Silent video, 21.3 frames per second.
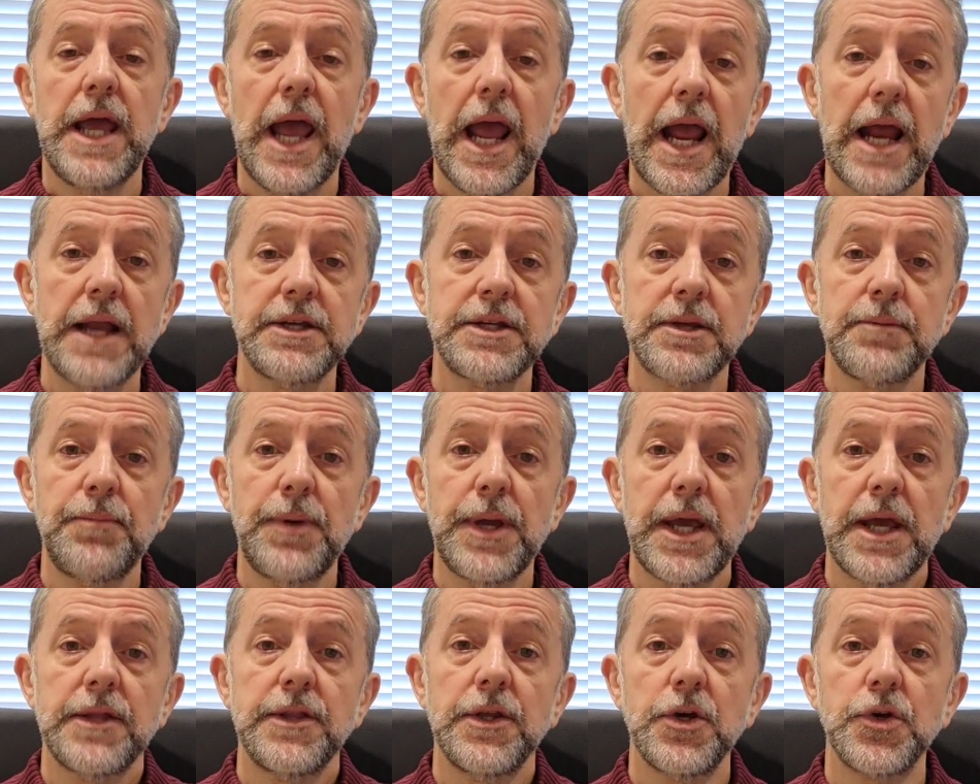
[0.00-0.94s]
and
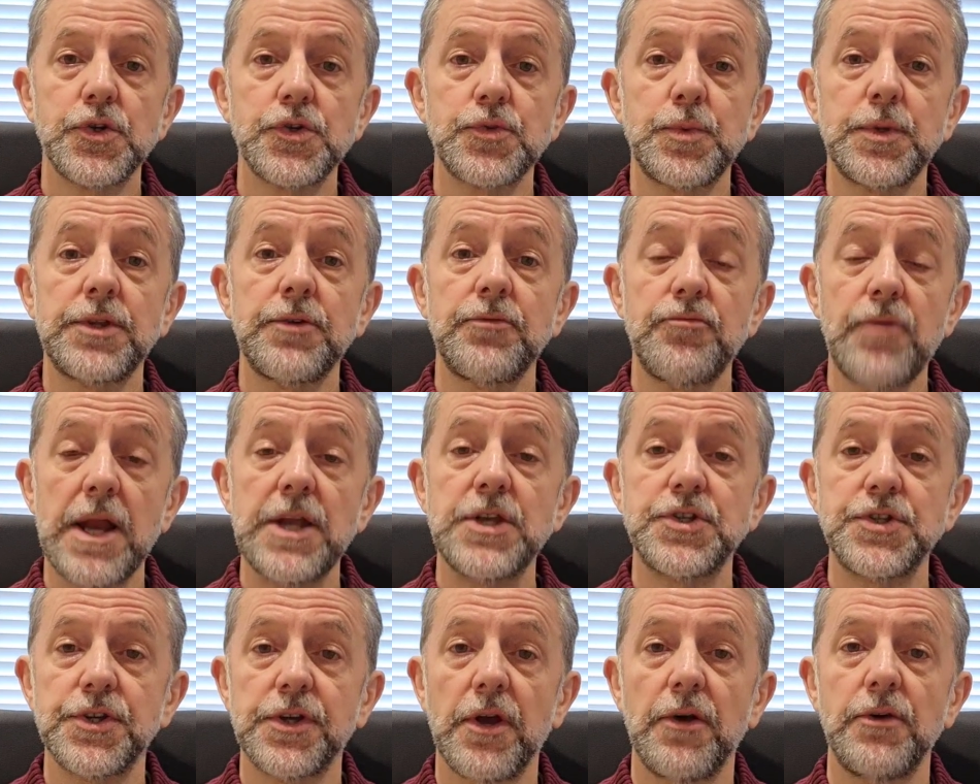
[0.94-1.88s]
compare those with the
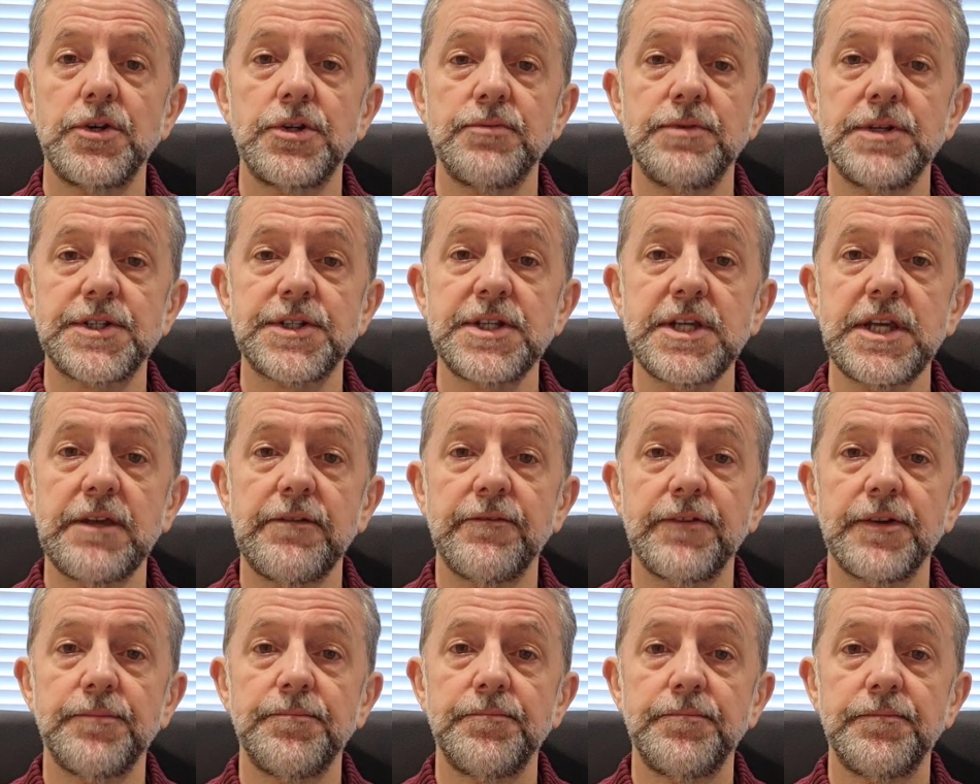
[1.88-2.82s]
rents you're going to receive.